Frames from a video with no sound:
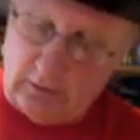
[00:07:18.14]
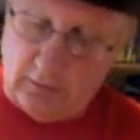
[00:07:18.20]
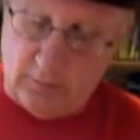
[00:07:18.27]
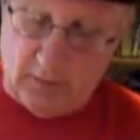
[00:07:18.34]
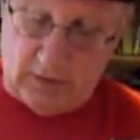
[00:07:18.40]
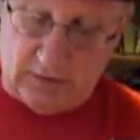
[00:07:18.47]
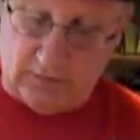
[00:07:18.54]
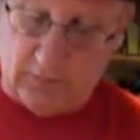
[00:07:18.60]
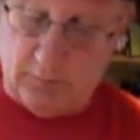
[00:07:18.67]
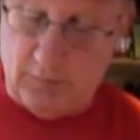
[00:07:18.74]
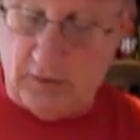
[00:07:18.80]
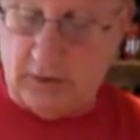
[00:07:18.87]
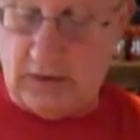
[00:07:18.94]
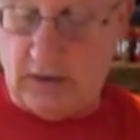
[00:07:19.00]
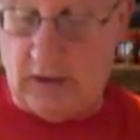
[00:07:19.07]
into the base of a
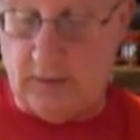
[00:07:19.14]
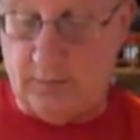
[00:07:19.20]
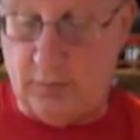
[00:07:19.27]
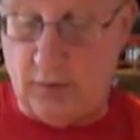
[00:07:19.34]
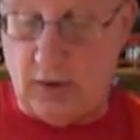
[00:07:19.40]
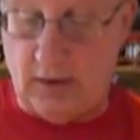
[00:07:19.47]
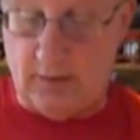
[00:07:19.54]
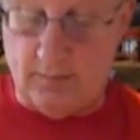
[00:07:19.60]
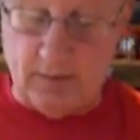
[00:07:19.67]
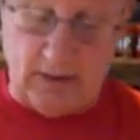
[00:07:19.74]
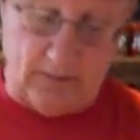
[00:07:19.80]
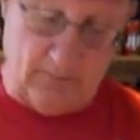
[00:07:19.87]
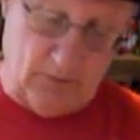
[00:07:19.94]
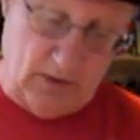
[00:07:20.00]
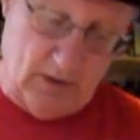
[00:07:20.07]
beer can pot,
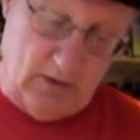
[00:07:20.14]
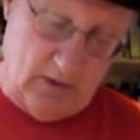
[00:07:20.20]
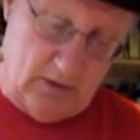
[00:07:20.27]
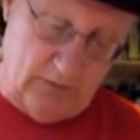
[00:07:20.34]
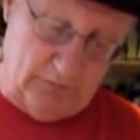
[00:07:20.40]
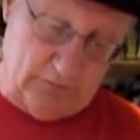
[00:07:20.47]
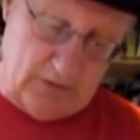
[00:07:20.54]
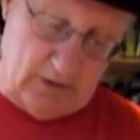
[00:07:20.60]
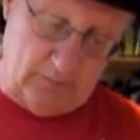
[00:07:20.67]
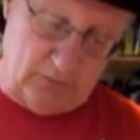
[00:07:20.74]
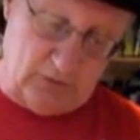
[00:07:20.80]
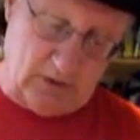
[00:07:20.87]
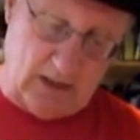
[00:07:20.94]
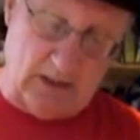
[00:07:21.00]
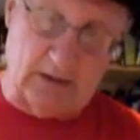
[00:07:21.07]
but the flames
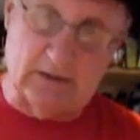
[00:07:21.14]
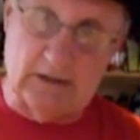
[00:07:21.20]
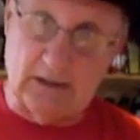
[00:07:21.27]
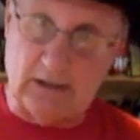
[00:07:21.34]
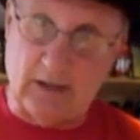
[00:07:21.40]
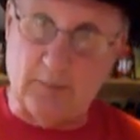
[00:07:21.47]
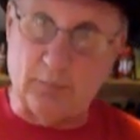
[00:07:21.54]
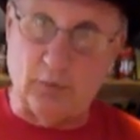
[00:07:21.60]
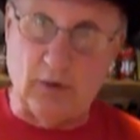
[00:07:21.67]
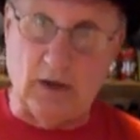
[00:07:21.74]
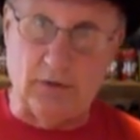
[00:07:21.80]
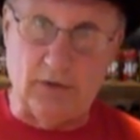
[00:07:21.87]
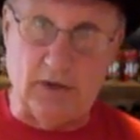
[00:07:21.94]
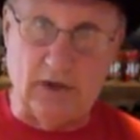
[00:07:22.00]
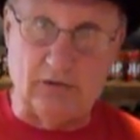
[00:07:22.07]
kind of lick up
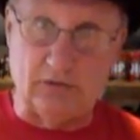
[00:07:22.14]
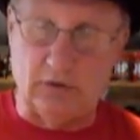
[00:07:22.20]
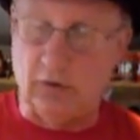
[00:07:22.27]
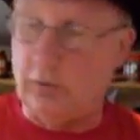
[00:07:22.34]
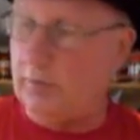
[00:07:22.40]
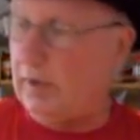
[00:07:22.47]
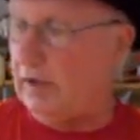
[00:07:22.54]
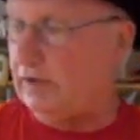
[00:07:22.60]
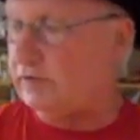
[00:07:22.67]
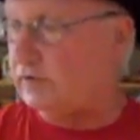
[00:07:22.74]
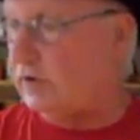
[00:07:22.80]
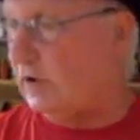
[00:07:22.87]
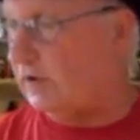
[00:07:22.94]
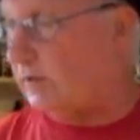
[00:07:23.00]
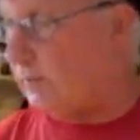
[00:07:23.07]
around the edge a little bit. It's
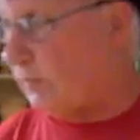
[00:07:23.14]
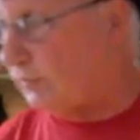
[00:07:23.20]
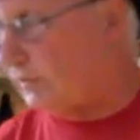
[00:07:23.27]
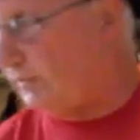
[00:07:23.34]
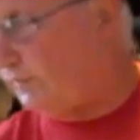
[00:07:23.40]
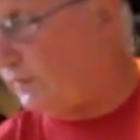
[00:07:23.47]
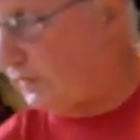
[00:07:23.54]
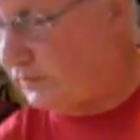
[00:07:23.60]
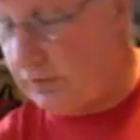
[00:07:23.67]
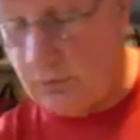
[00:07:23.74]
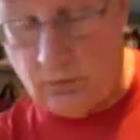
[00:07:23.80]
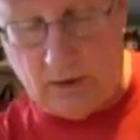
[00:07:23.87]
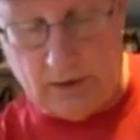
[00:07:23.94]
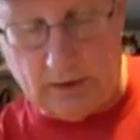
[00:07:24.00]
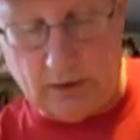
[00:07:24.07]
not the most
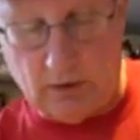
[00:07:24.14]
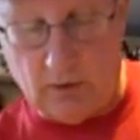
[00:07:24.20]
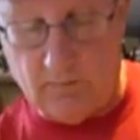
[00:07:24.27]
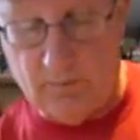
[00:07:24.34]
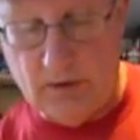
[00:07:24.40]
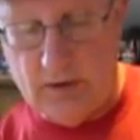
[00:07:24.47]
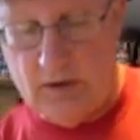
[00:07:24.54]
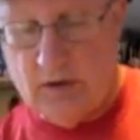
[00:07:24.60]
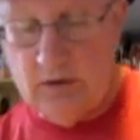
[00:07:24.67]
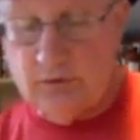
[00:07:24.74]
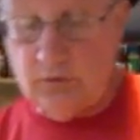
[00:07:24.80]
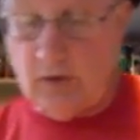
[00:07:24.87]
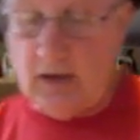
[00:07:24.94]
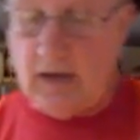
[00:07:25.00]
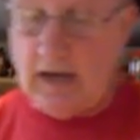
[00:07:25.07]
efficient way to go.
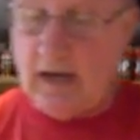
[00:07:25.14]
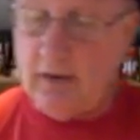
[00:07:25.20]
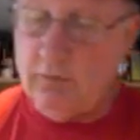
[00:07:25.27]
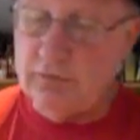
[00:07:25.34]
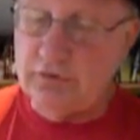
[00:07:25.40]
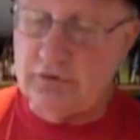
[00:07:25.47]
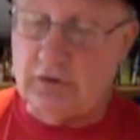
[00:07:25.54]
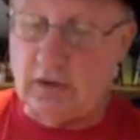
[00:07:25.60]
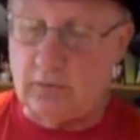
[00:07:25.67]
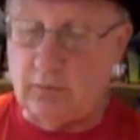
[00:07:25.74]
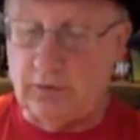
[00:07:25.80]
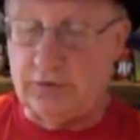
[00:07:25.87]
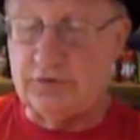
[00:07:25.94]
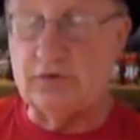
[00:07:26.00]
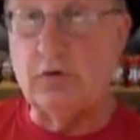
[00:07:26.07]
So I would stick
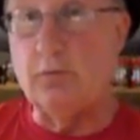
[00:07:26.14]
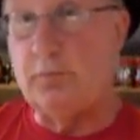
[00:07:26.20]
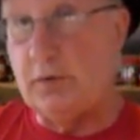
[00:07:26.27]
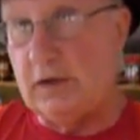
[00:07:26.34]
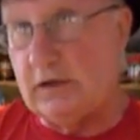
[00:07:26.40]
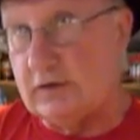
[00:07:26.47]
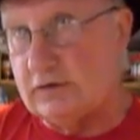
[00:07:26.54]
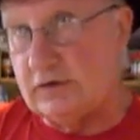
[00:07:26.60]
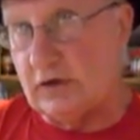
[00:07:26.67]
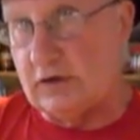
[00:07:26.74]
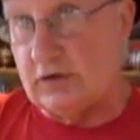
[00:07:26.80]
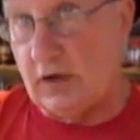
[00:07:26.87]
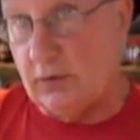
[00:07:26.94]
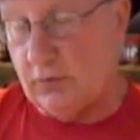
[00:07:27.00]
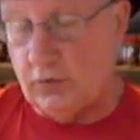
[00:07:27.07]
with Snow Peak
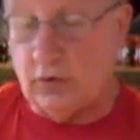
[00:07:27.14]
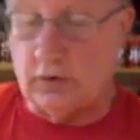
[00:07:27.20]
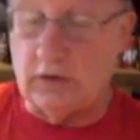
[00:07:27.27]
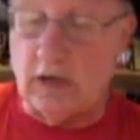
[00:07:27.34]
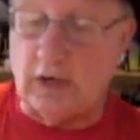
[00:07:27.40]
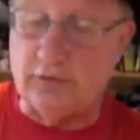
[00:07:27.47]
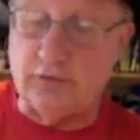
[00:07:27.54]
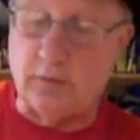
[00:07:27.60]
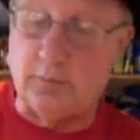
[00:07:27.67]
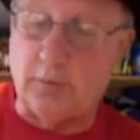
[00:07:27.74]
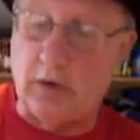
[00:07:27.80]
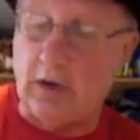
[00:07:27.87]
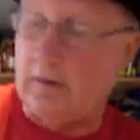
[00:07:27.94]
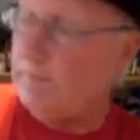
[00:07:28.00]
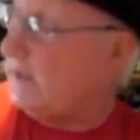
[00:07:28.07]
600 or larger
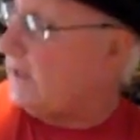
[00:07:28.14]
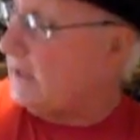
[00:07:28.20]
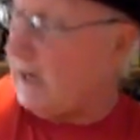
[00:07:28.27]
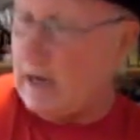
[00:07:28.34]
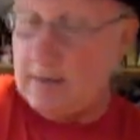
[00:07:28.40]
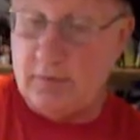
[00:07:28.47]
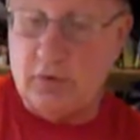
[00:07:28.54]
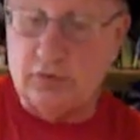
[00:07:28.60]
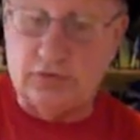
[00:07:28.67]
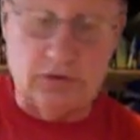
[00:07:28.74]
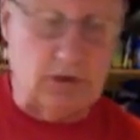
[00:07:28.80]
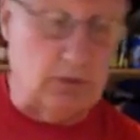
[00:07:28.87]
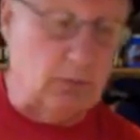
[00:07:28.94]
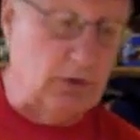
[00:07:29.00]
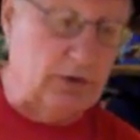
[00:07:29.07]
pot. I'm
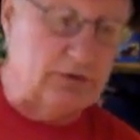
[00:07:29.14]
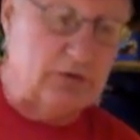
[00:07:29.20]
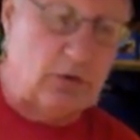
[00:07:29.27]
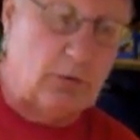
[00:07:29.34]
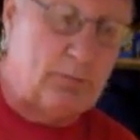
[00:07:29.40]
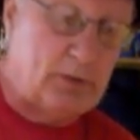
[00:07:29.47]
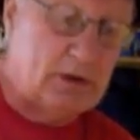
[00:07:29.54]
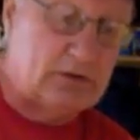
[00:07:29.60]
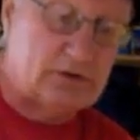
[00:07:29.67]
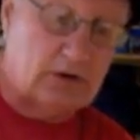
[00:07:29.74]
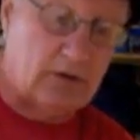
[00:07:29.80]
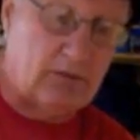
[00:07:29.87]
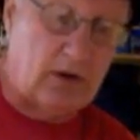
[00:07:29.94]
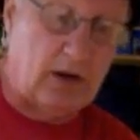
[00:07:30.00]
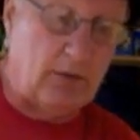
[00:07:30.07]
using it with a Snow Peak
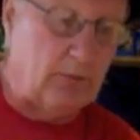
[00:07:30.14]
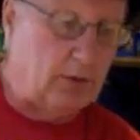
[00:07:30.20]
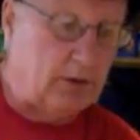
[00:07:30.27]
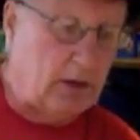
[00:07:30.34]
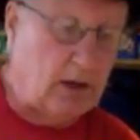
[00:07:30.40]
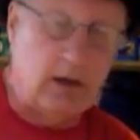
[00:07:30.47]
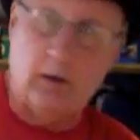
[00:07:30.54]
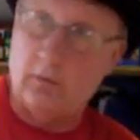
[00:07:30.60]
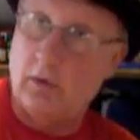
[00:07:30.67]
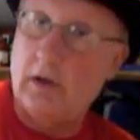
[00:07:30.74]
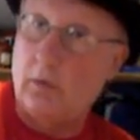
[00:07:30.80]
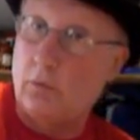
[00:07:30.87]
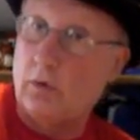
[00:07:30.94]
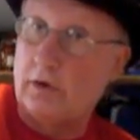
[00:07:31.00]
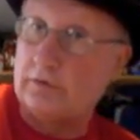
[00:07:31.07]
700, and
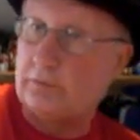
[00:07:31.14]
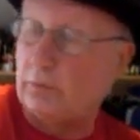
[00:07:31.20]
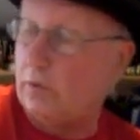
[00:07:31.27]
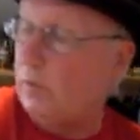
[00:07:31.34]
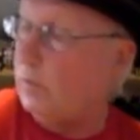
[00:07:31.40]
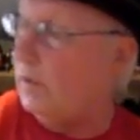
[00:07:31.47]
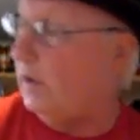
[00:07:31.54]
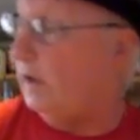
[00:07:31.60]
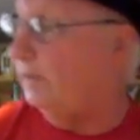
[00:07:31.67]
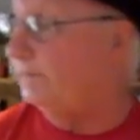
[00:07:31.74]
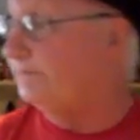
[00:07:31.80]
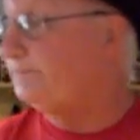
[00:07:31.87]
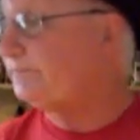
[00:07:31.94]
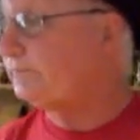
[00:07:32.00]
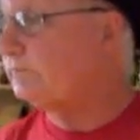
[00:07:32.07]
it works real well.